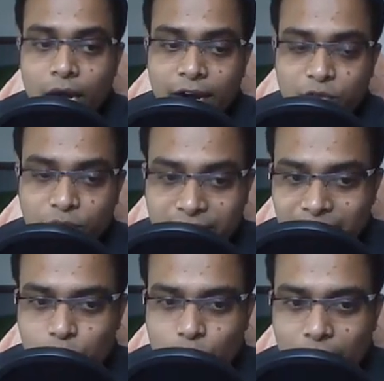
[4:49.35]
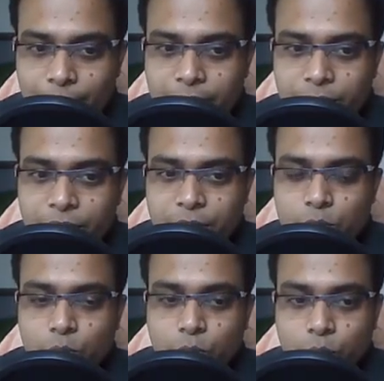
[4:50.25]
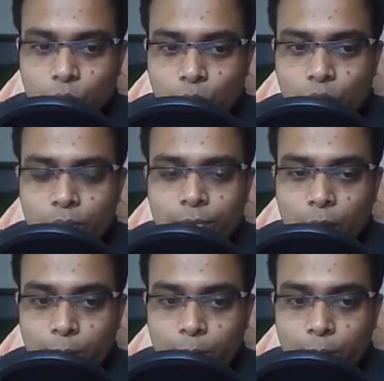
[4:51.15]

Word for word: and for that to happen, you need to draw